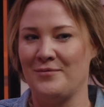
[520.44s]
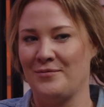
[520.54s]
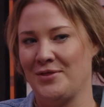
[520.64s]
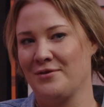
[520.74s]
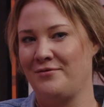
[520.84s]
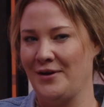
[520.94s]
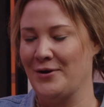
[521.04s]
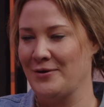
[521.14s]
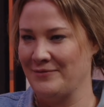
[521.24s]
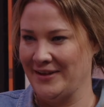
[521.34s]
with the
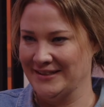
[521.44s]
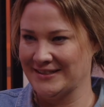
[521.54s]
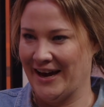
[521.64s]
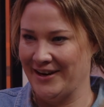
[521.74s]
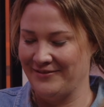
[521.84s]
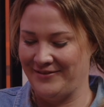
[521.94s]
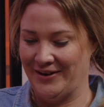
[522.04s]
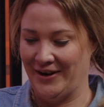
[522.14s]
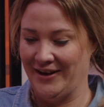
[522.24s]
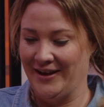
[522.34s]
film, it's kind of,
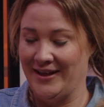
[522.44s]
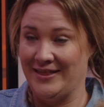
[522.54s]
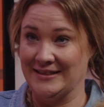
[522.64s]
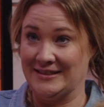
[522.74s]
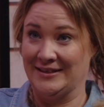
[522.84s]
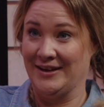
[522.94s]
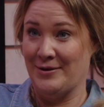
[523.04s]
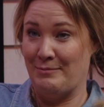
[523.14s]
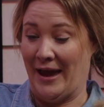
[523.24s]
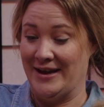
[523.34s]
this
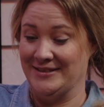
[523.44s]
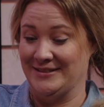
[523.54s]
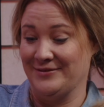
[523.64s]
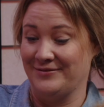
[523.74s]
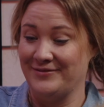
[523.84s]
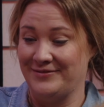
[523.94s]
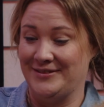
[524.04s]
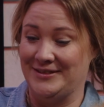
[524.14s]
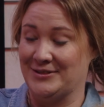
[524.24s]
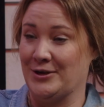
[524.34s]
pages of
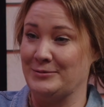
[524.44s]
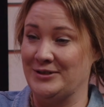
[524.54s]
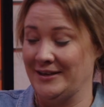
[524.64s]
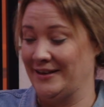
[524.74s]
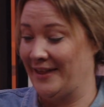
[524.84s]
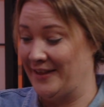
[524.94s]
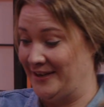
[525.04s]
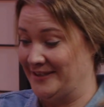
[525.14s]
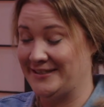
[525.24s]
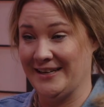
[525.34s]
description, and then you just see